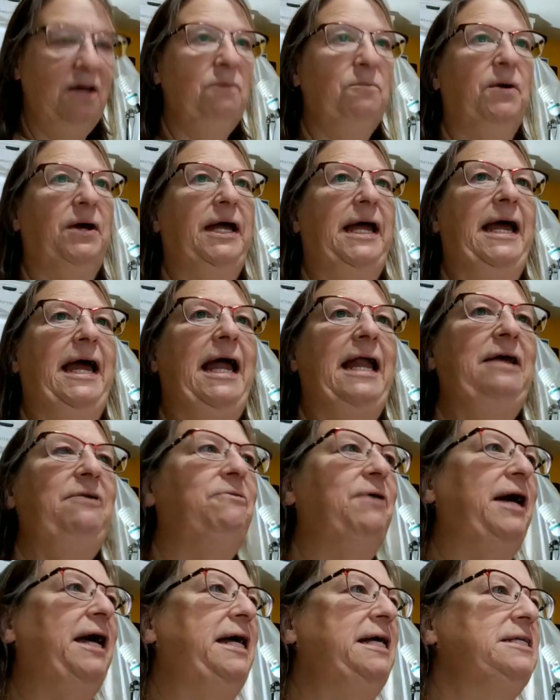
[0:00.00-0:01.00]
But
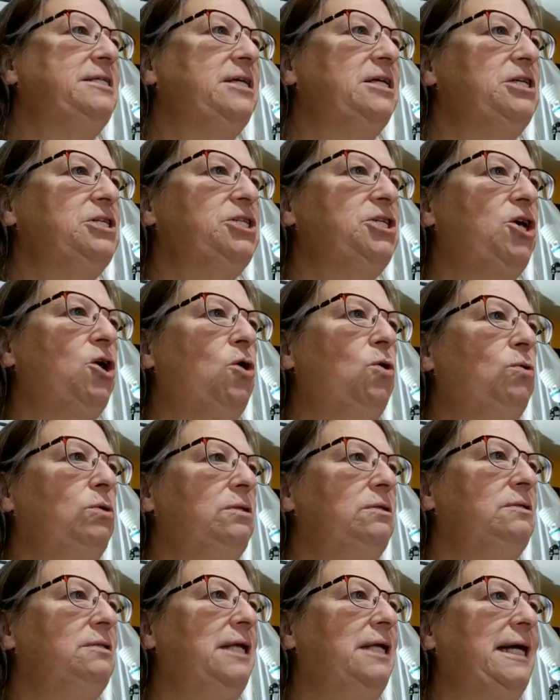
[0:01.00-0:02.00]
anyways, so
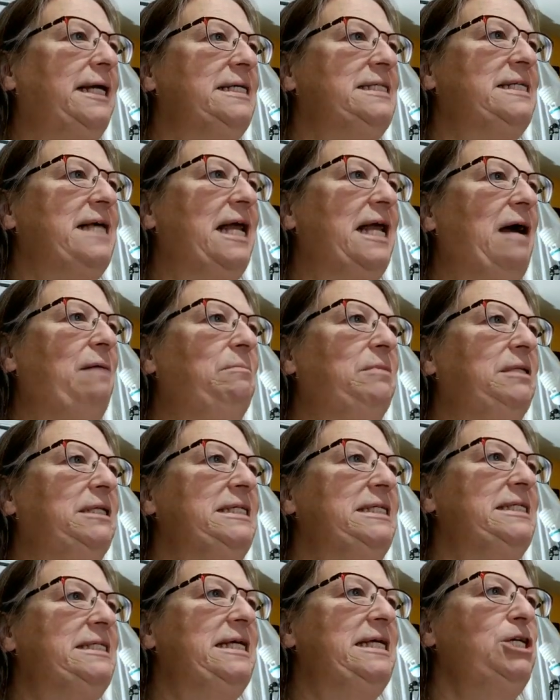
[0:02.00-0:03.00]
like I said, I'm
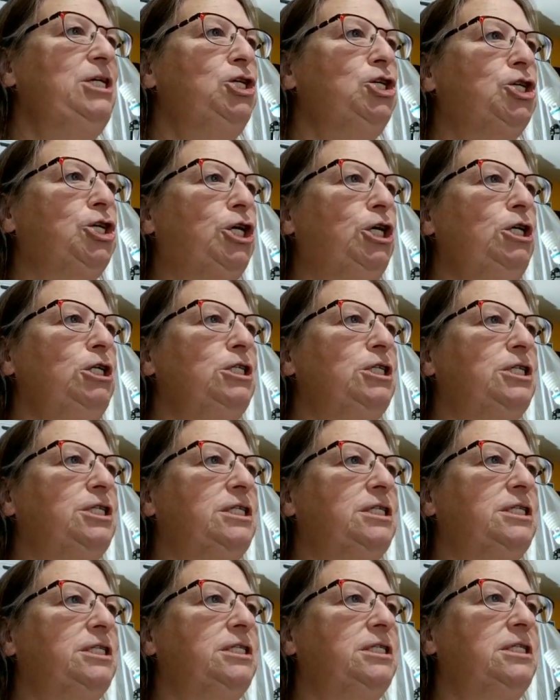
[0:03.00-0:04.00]
listing
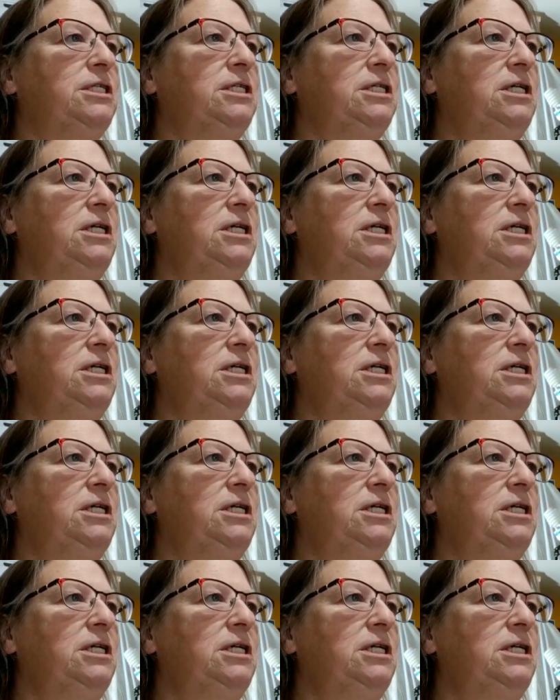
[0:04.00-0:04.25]
shirts,